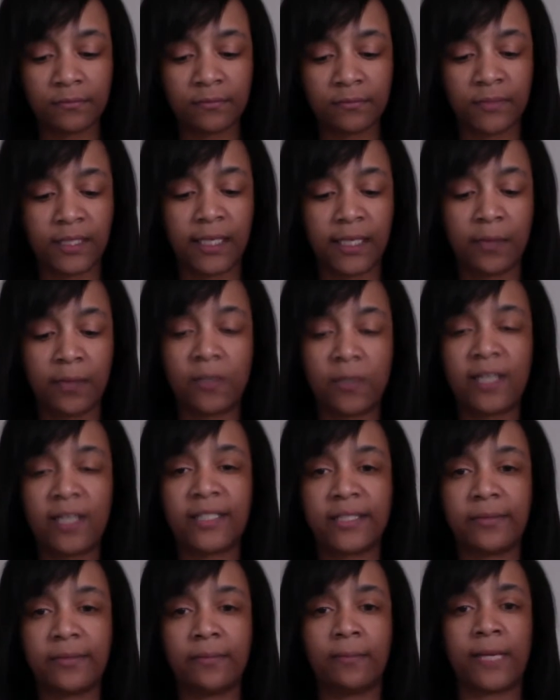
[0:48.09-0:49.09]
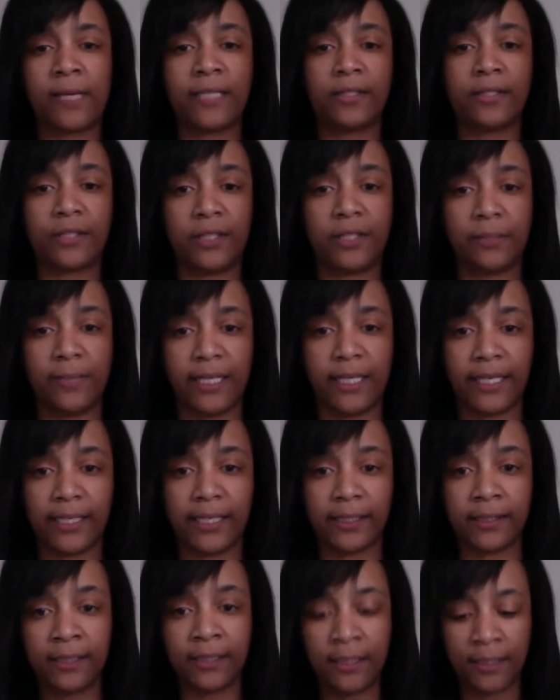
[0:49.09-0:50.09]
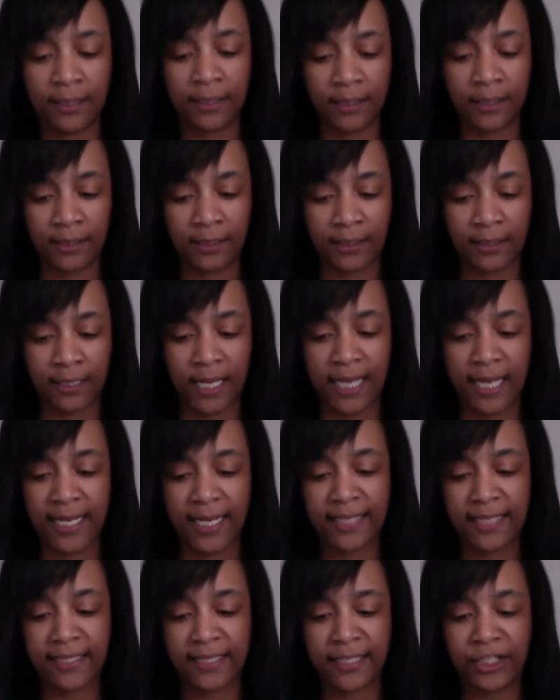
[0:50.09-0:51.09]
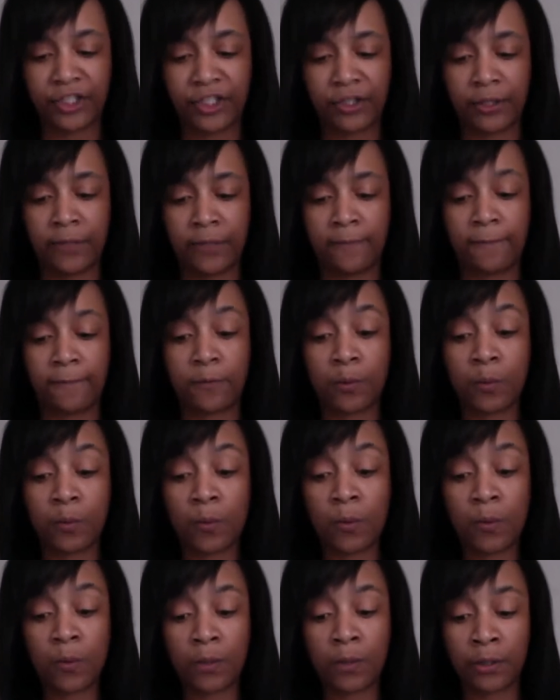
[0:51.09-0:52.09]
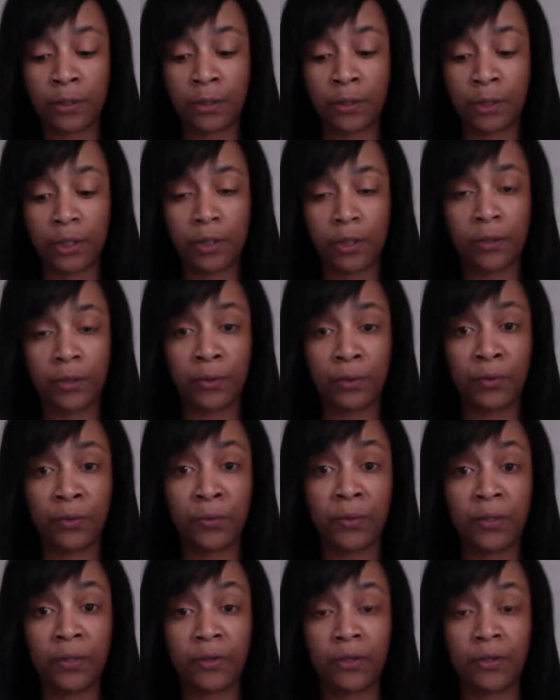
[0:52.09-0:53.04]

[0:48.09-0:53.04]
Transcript: It wasn't meant to be. I guess I should forewarn you